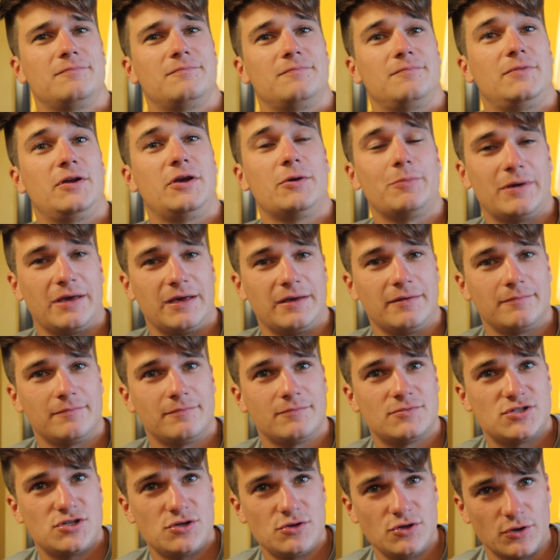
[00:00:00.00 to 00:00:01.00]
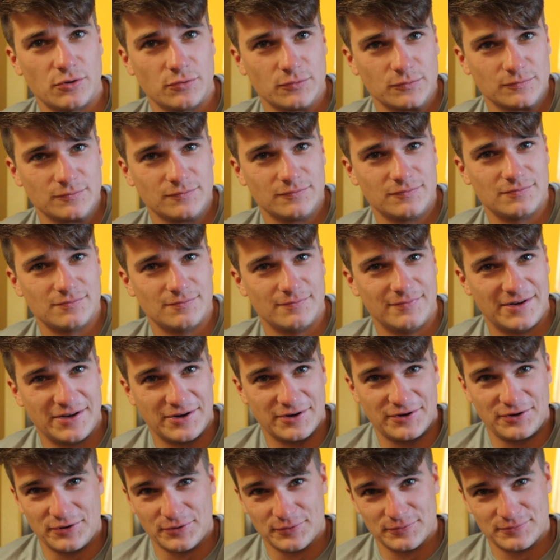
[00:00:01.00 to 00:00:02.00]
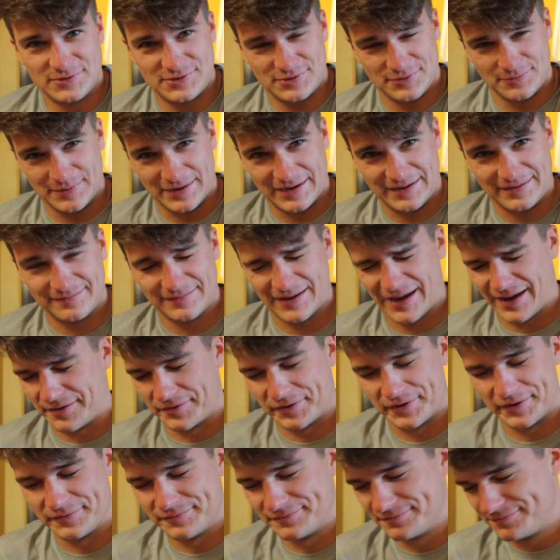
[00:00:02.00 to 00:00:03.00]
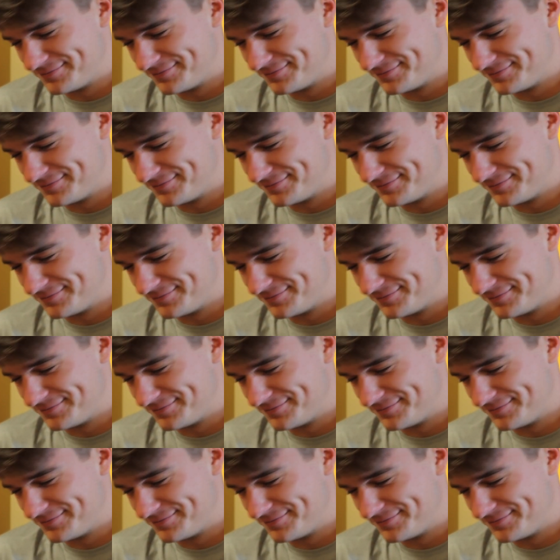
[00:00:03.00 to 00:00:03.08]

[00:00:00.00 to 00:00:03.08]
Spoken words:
Near me, to you. Near you, to me. I don't know.